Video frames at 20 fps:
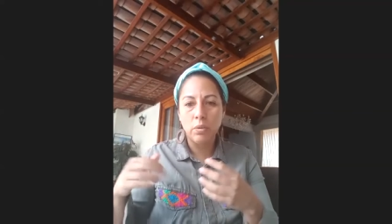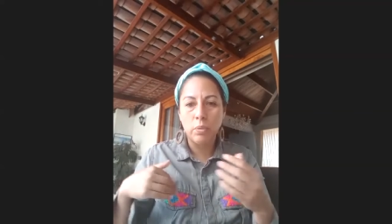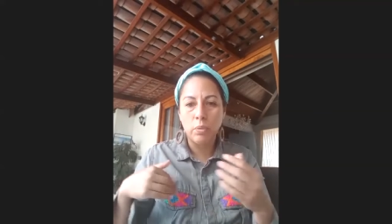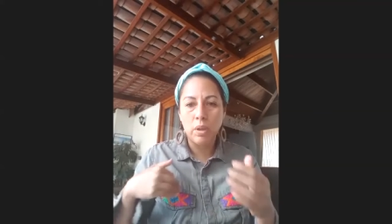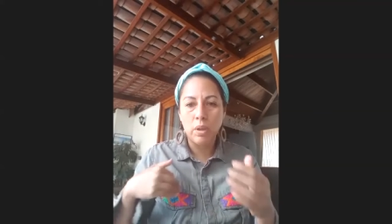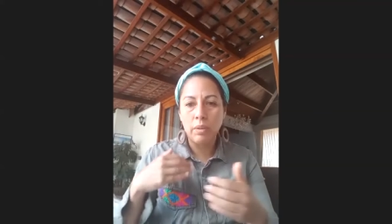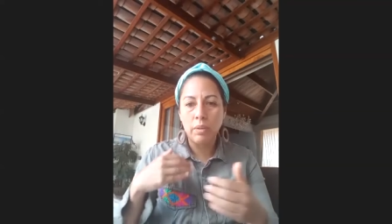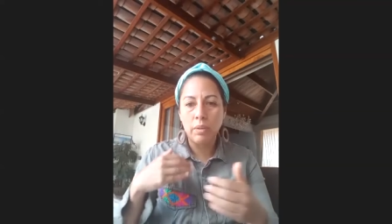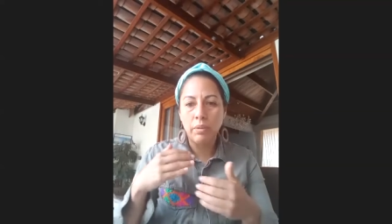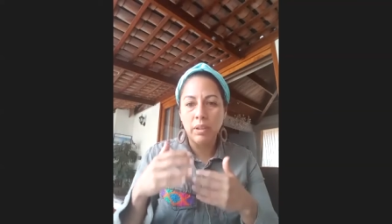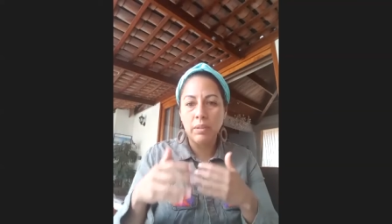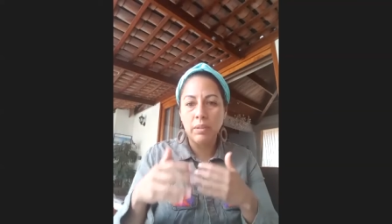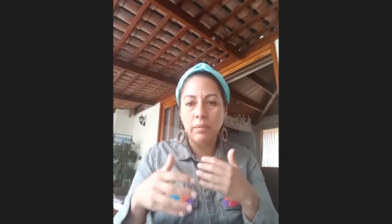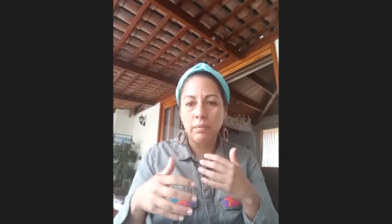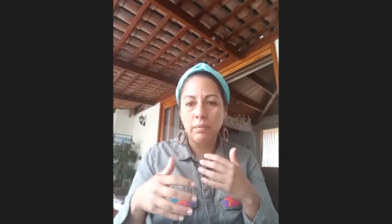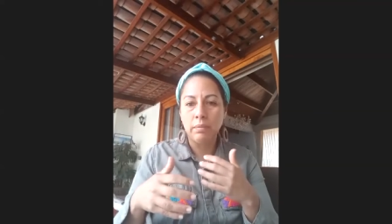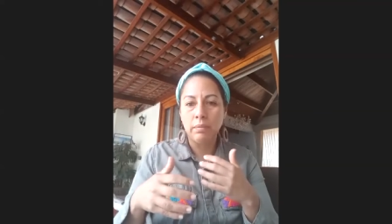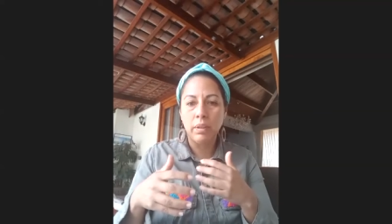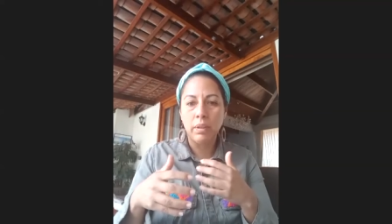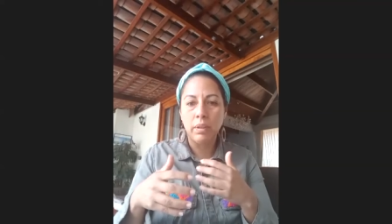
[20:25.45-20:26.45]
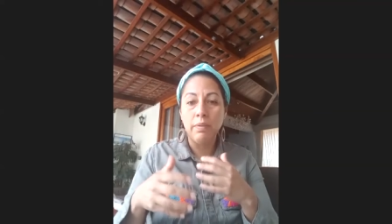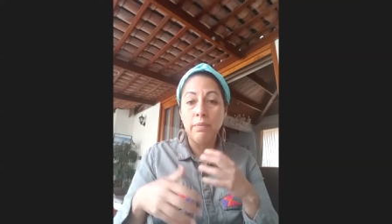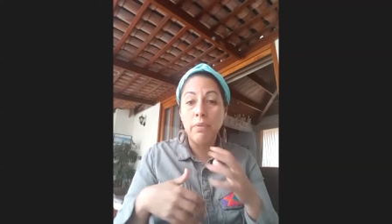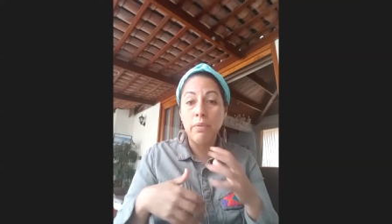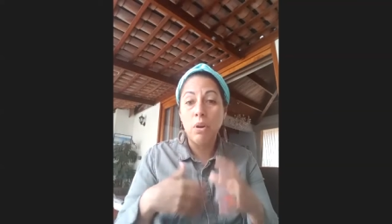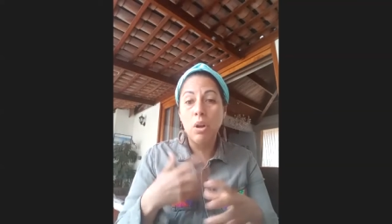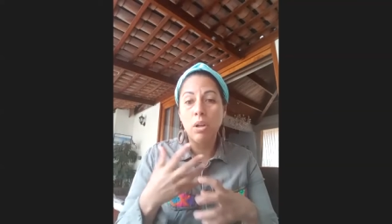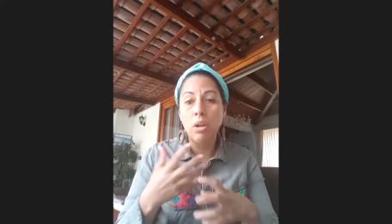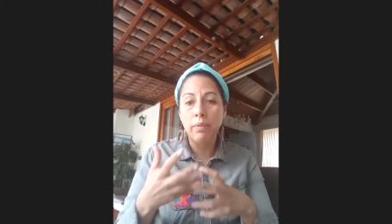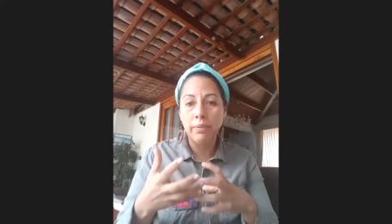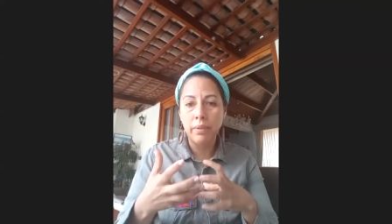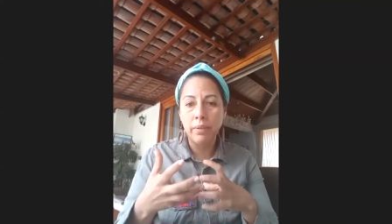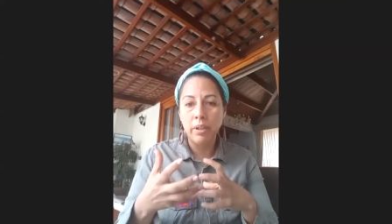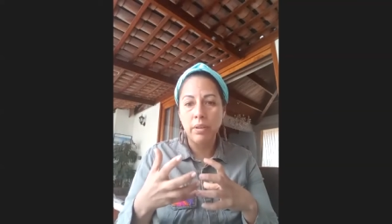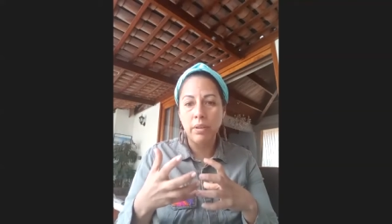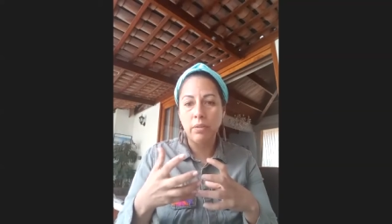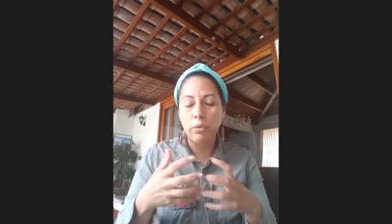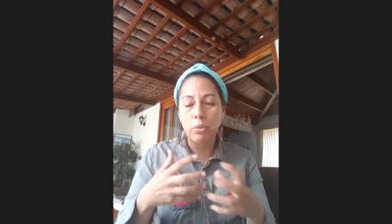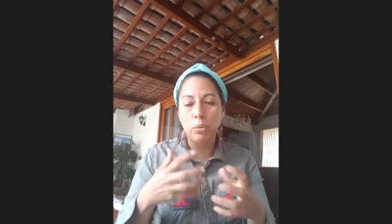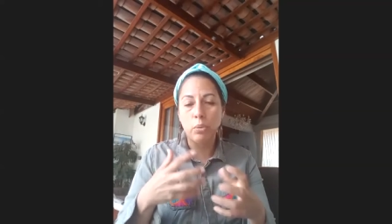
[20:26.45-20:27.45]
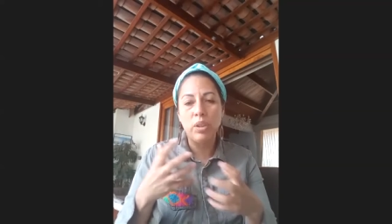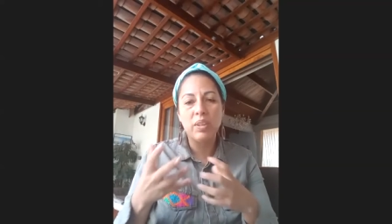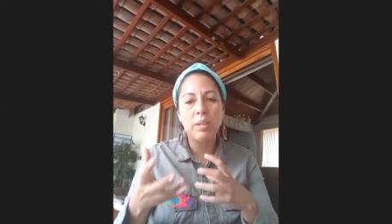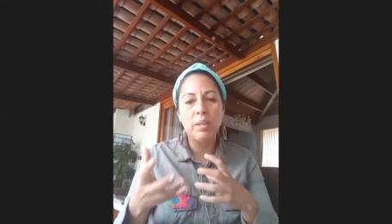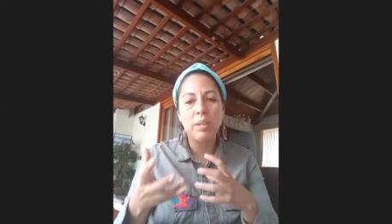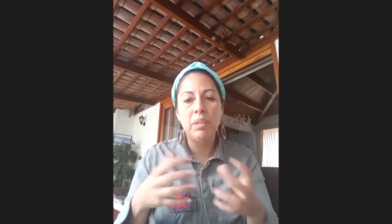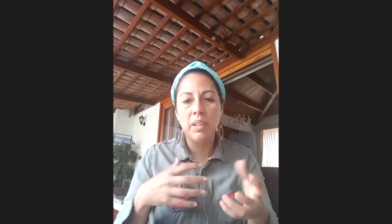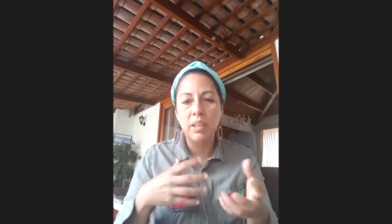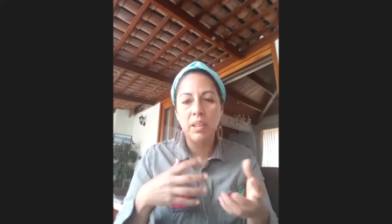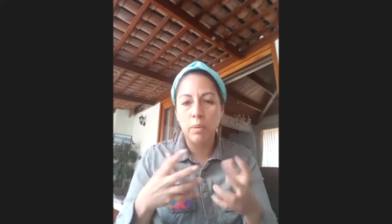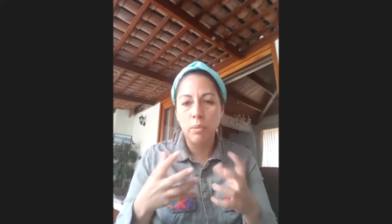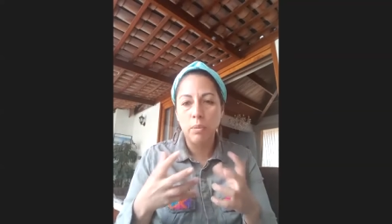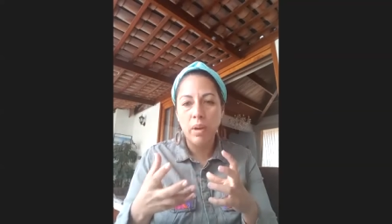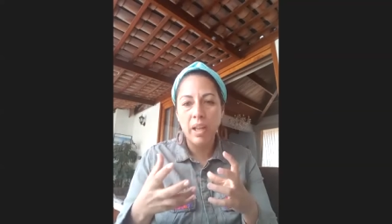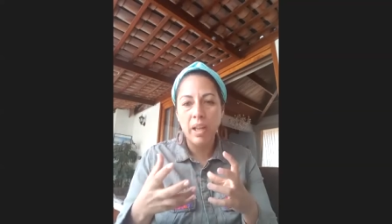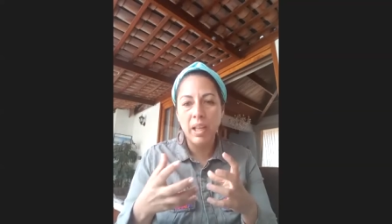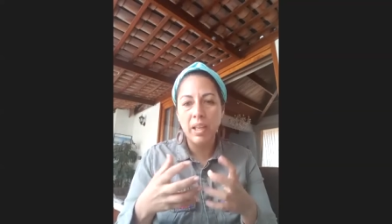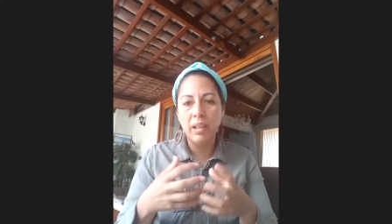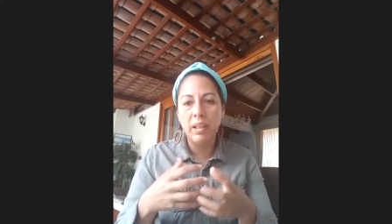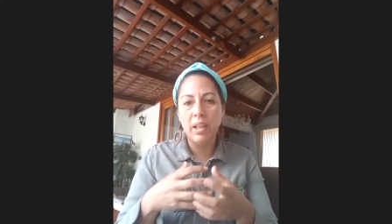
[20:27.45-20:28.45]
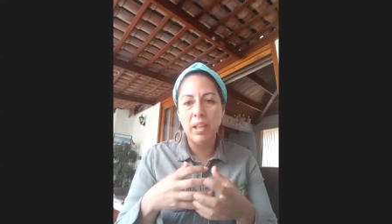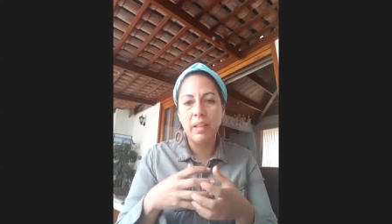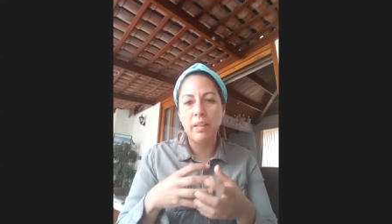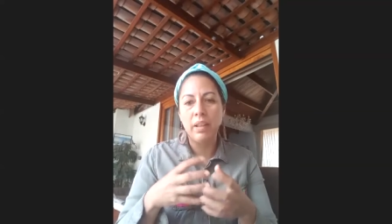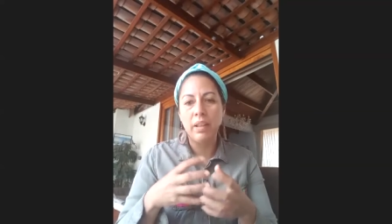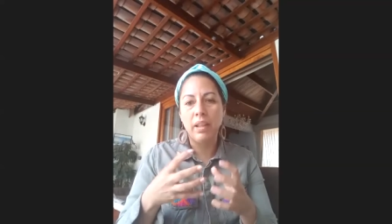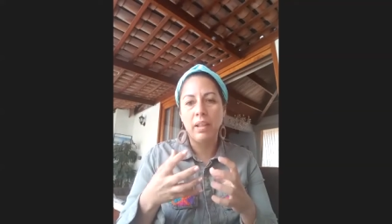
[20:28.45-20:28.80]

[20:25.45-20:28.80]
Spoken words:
were involved in tourism in a way, and